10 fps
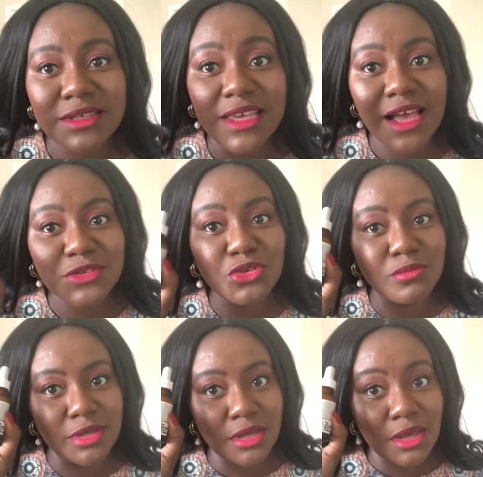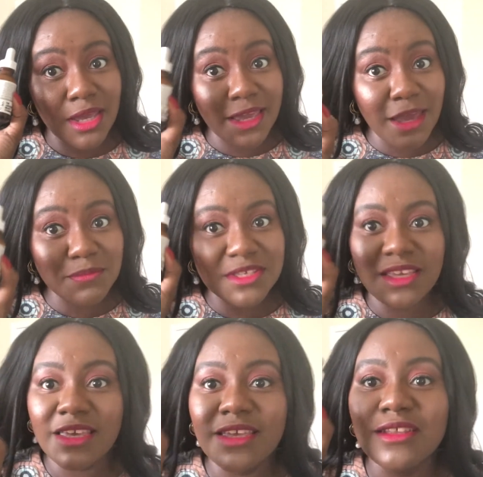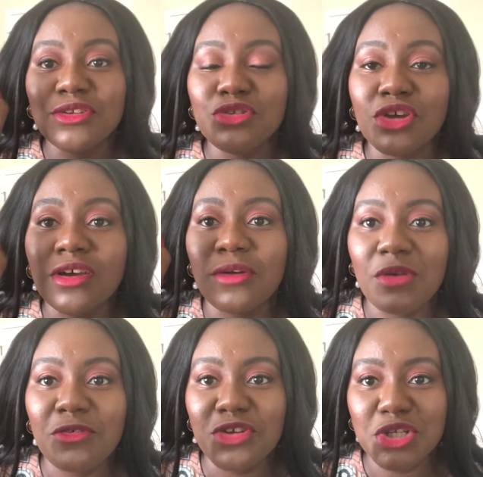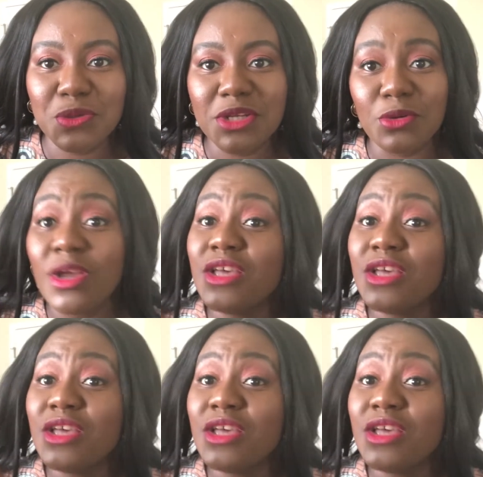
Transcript: It has to be kept in the refrigerator.